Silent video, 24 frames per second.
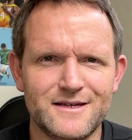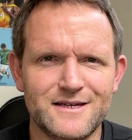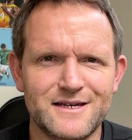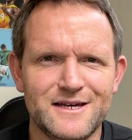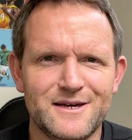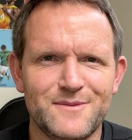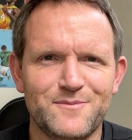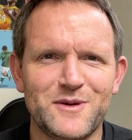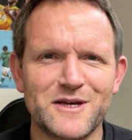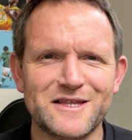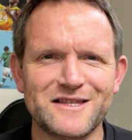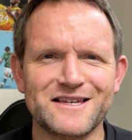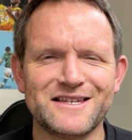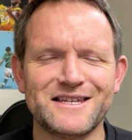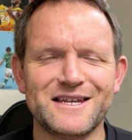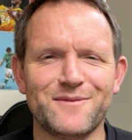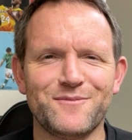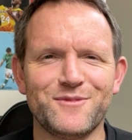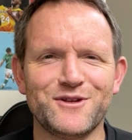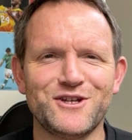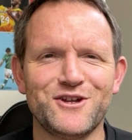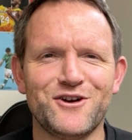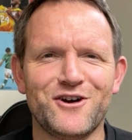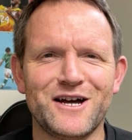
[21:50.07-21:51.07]
Pillar number
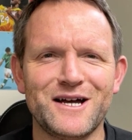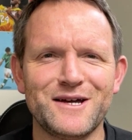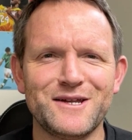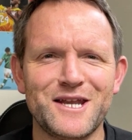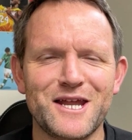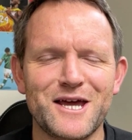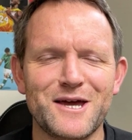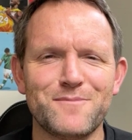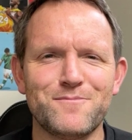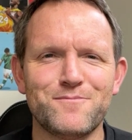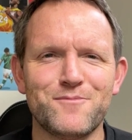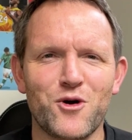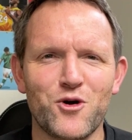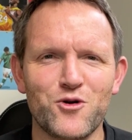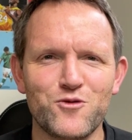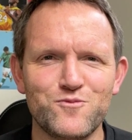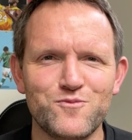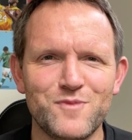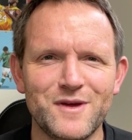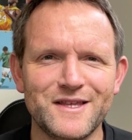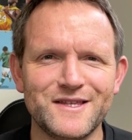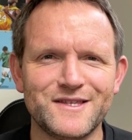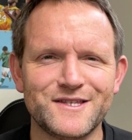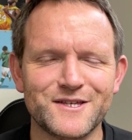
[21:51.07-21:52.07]
9,
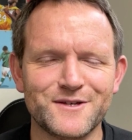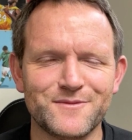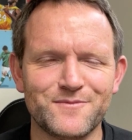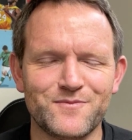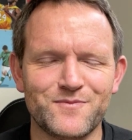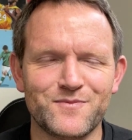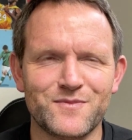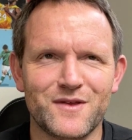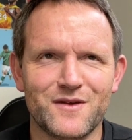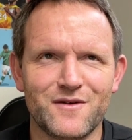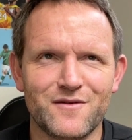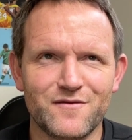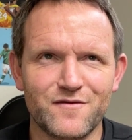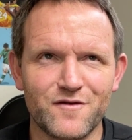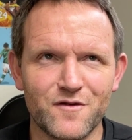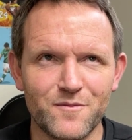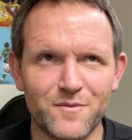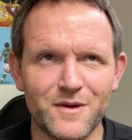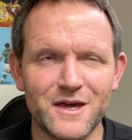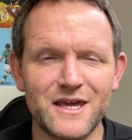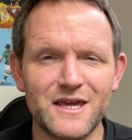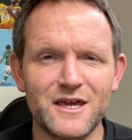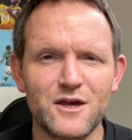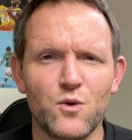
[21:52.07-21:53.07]
momentum. For
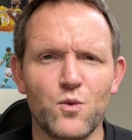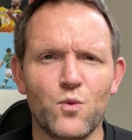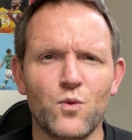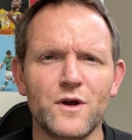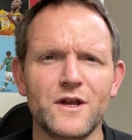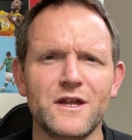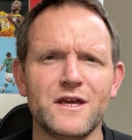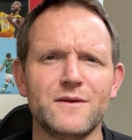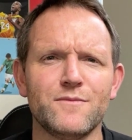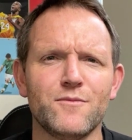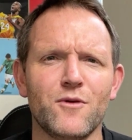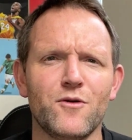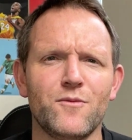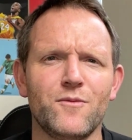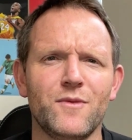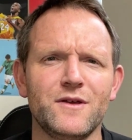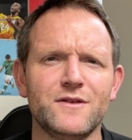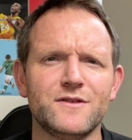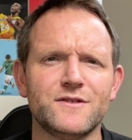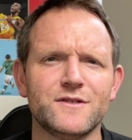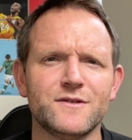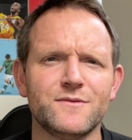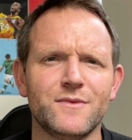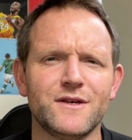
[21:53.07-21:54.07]
me, winning
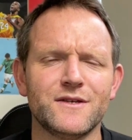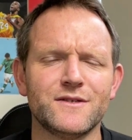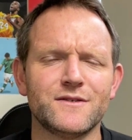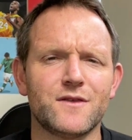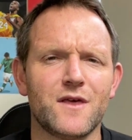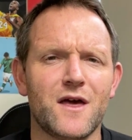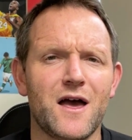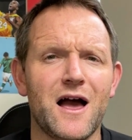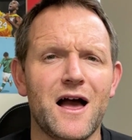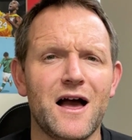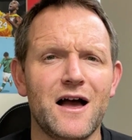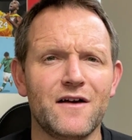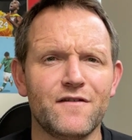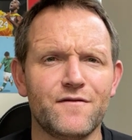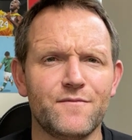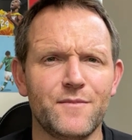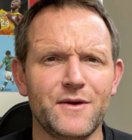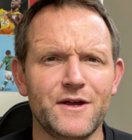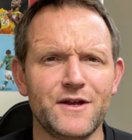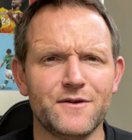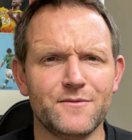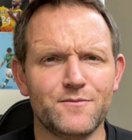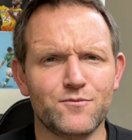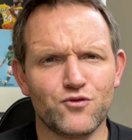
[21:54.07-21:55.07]
momentum is the half
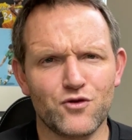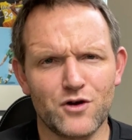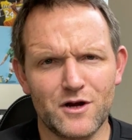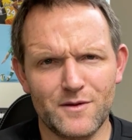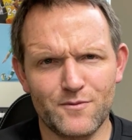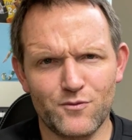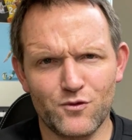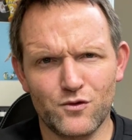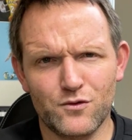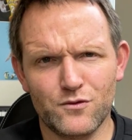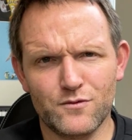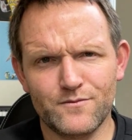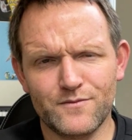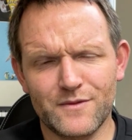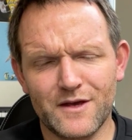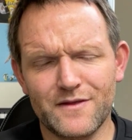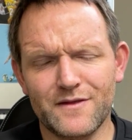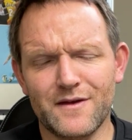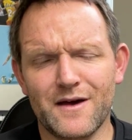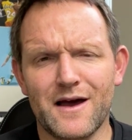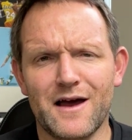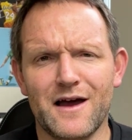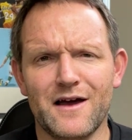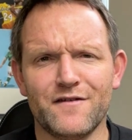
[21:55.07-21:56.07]
meter pre-ball and
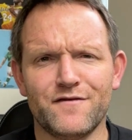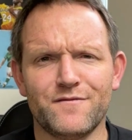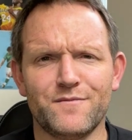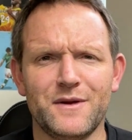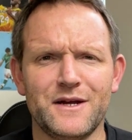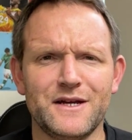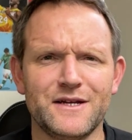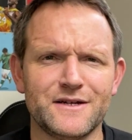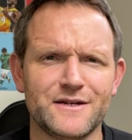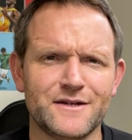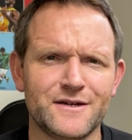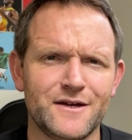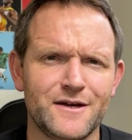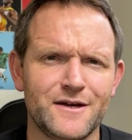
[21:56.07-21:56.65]
the half meter